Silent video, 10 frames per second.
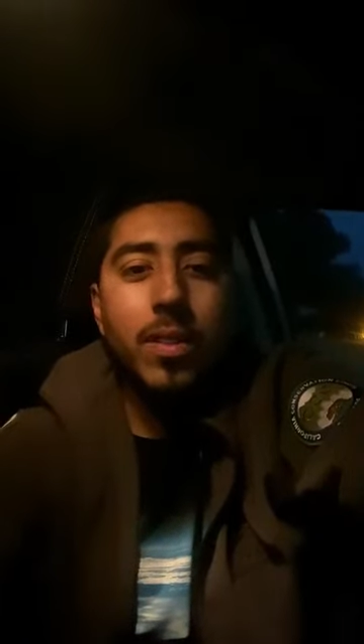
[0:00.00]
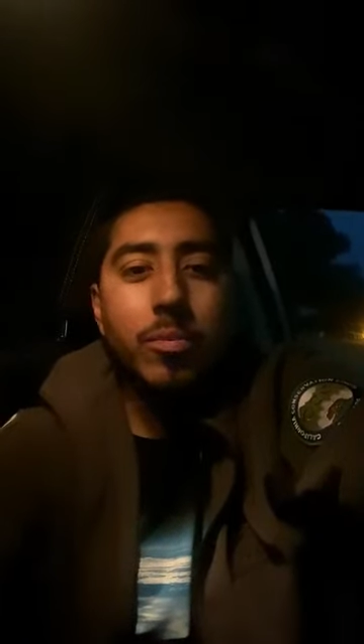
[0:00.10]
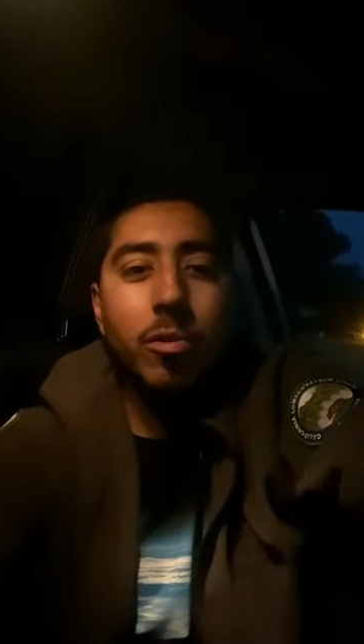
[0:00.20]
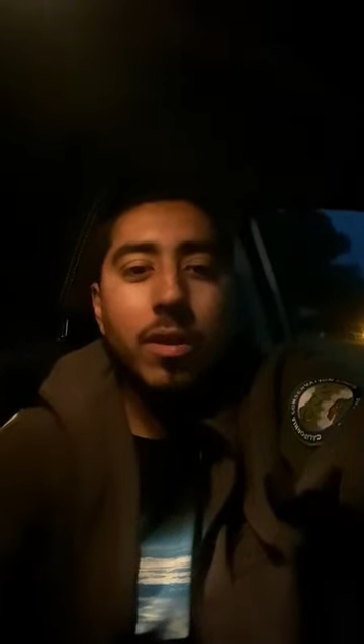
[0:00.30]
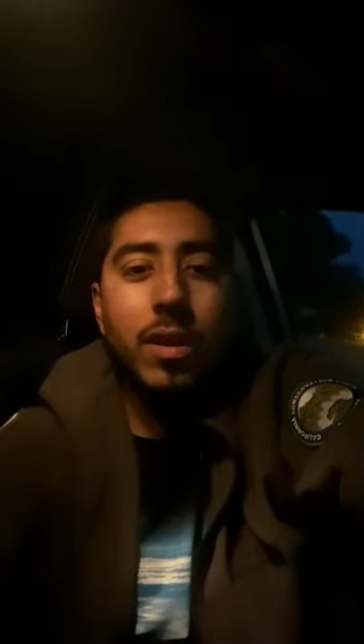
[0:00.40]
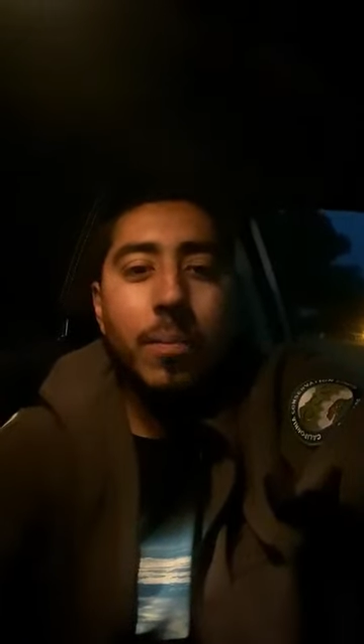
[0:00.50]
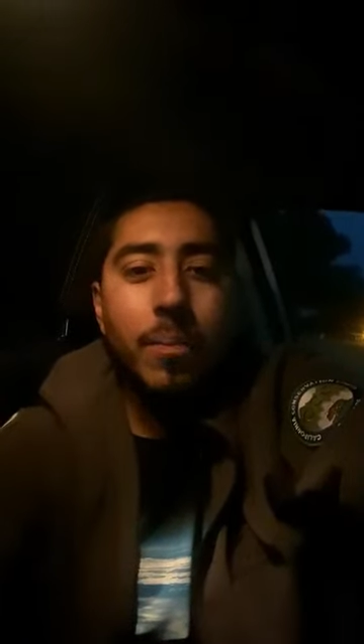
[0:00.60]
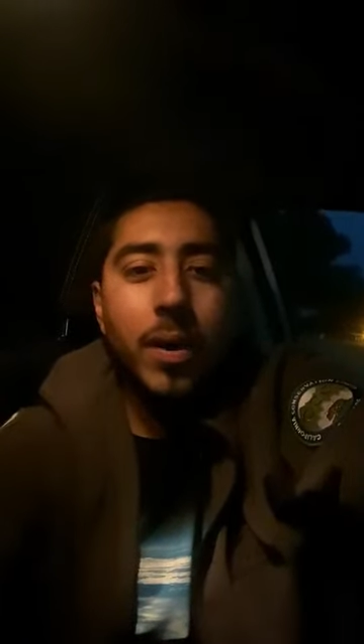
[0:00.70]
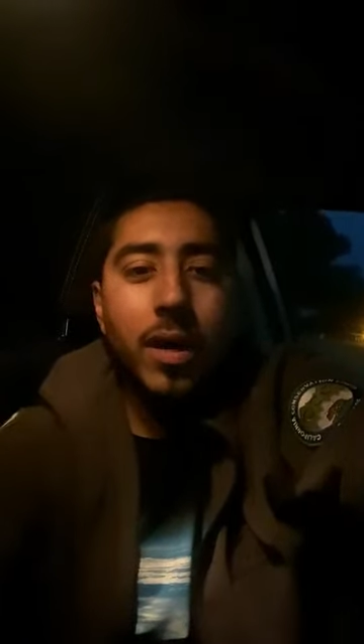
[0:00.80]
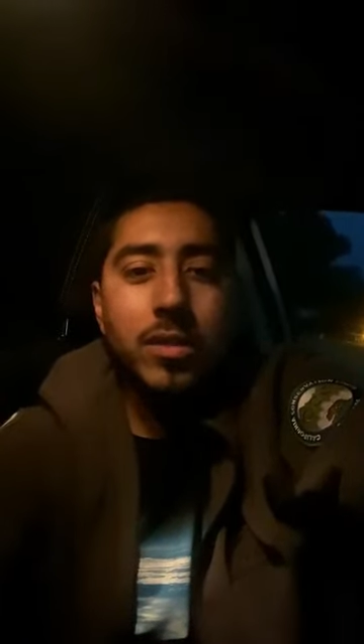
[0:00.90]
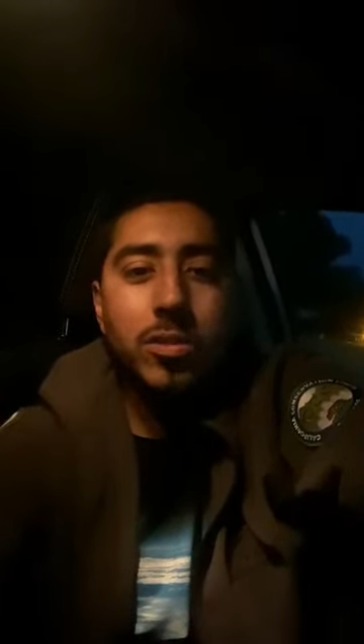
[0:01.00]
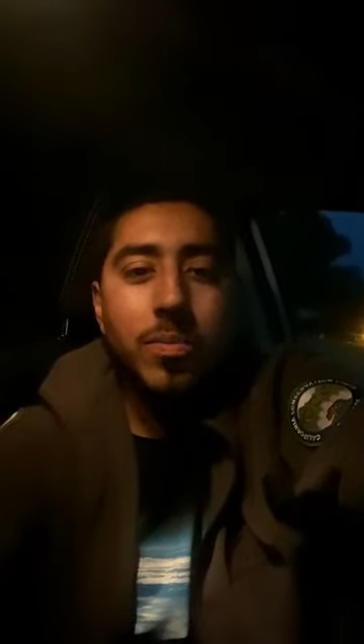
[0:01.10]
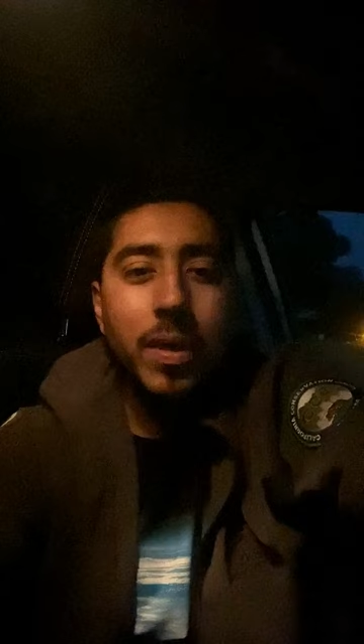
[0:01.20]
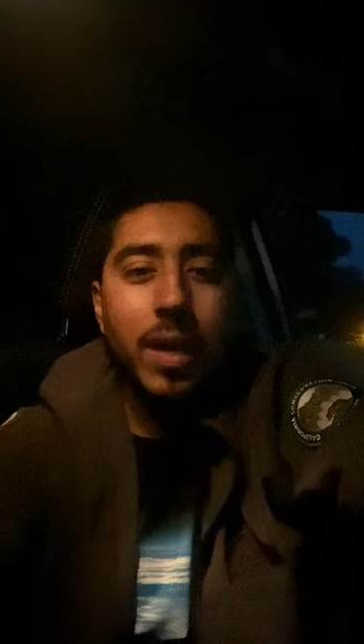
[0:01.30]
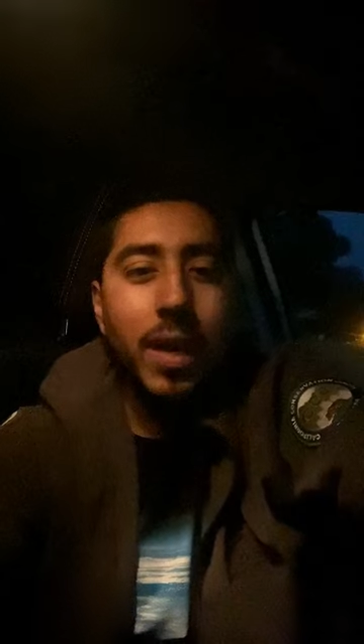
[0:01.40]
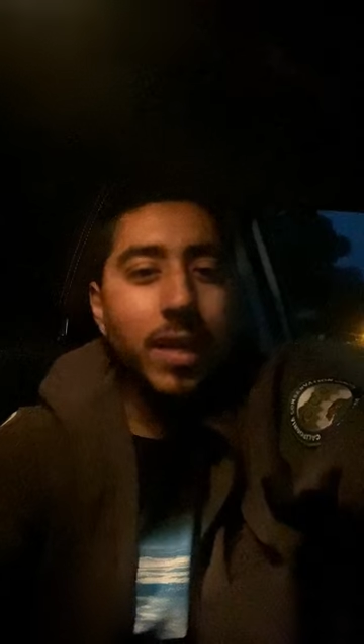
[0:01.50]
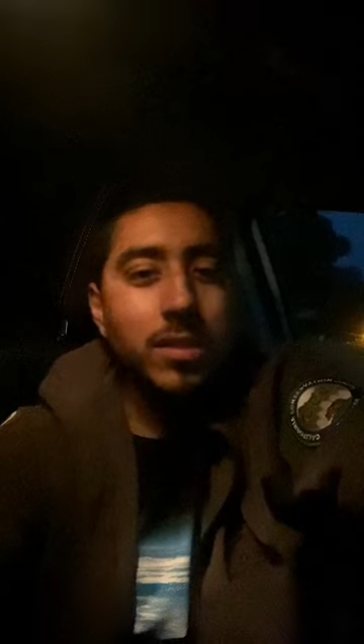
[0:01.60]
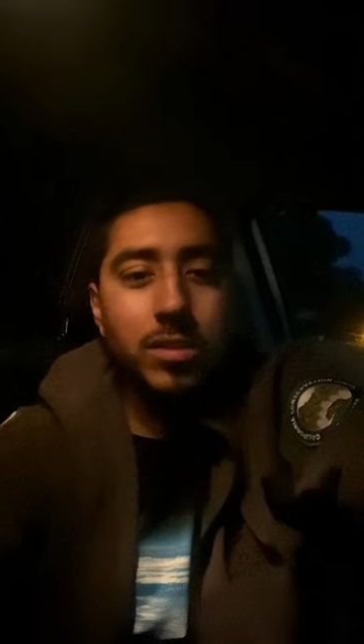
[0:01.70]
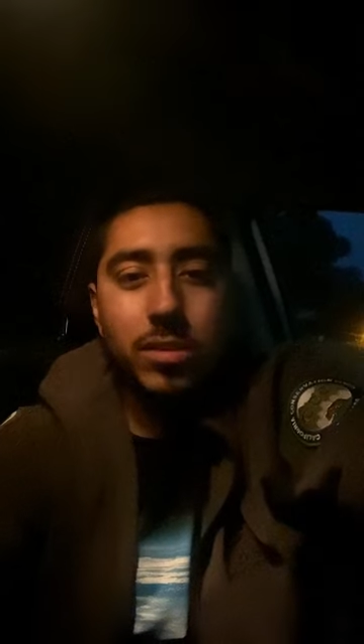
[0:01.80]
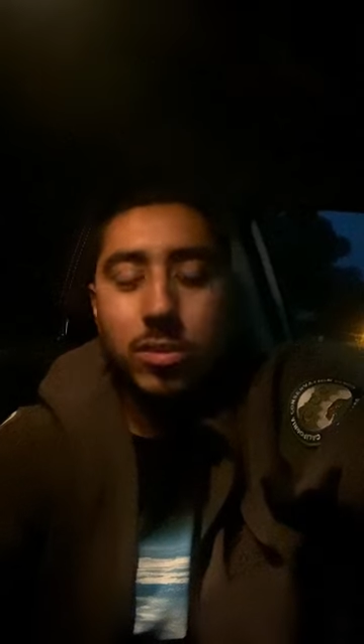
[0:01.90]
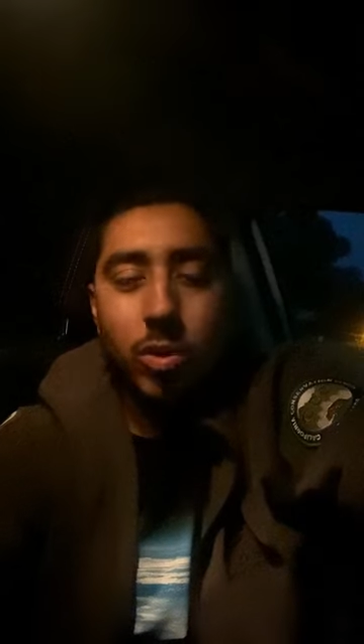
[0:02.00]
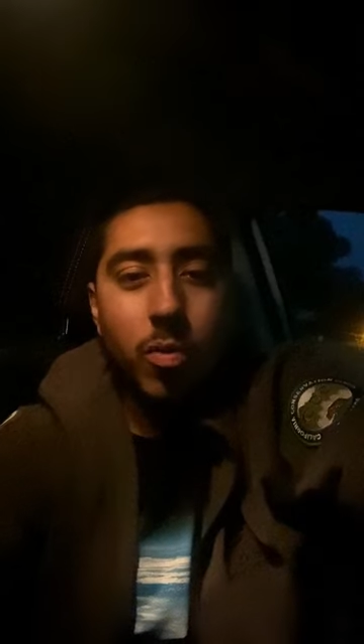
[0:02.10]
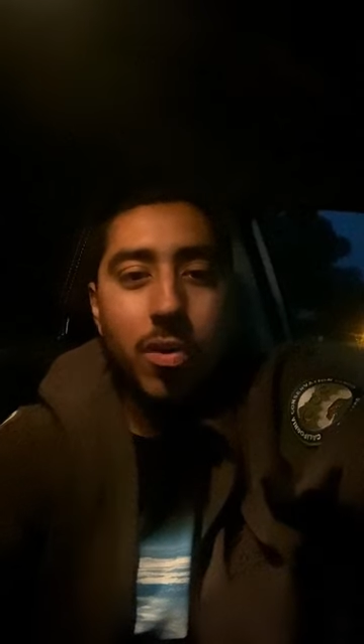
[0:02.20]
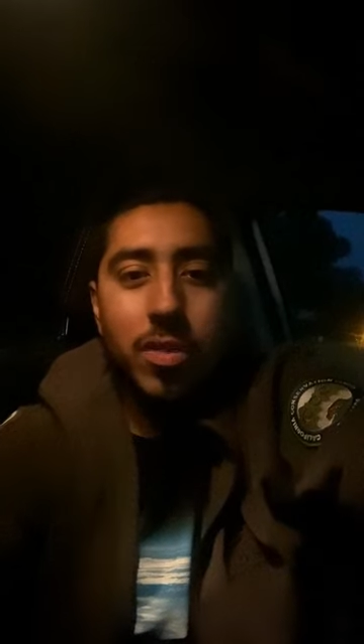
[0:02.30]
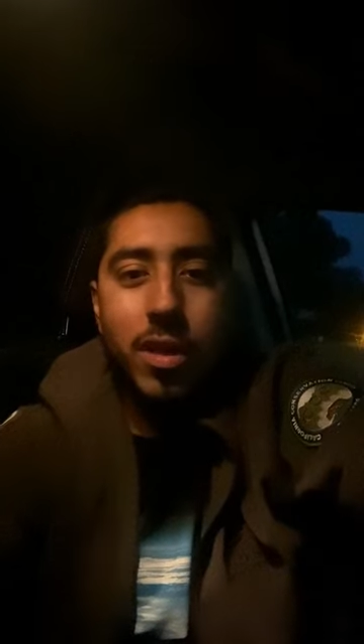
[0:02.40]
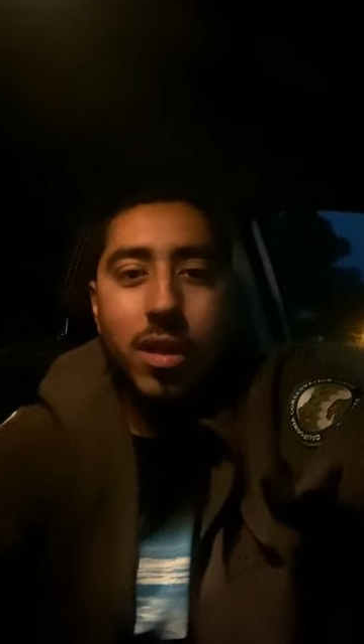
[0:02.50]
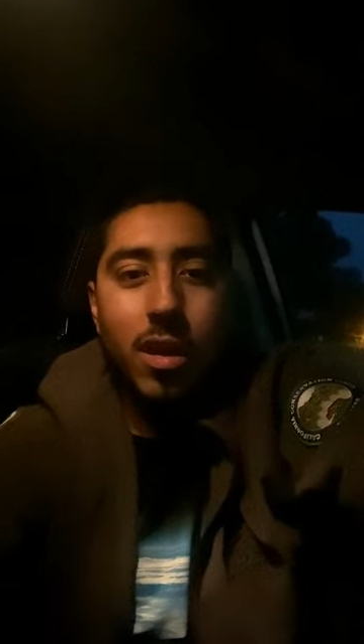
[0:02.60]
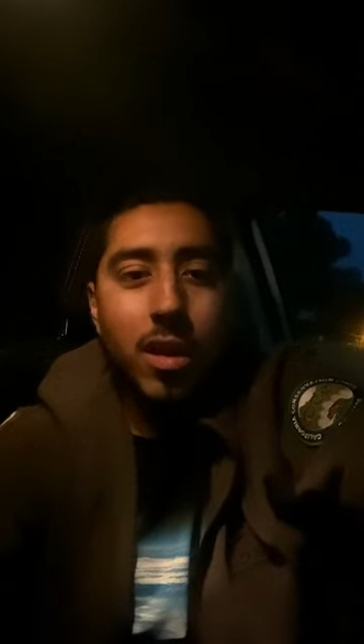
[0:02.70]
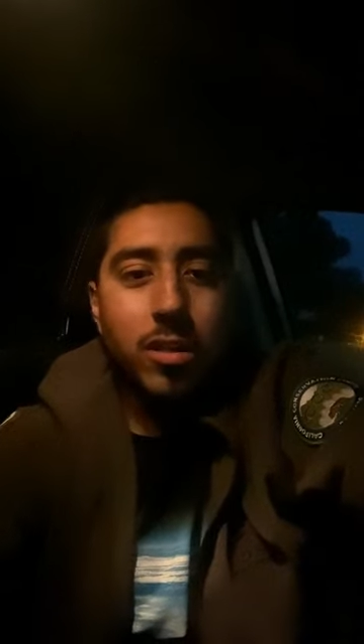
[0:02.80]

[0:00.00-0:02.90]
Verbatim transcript: in the morning, but to me, it's so worth it